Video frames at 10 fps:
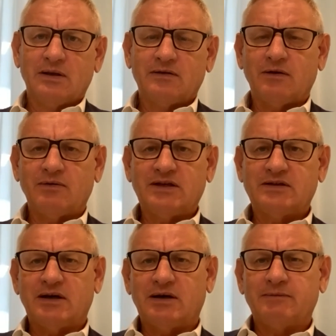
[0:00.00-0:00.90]
So
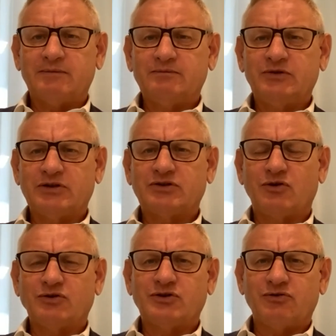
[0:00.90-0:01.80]
these are just
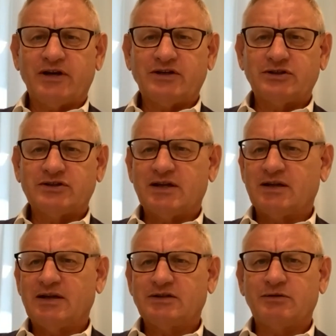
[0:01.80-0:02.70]
considerations
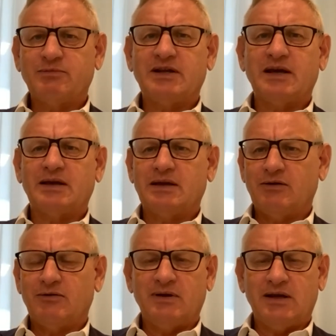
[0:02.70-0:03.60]
that needs to be
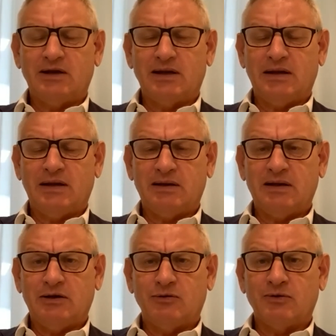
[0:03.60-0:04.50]
taken
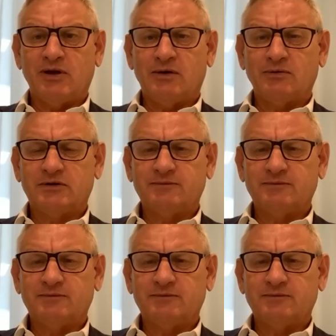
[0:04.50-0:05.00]
into account.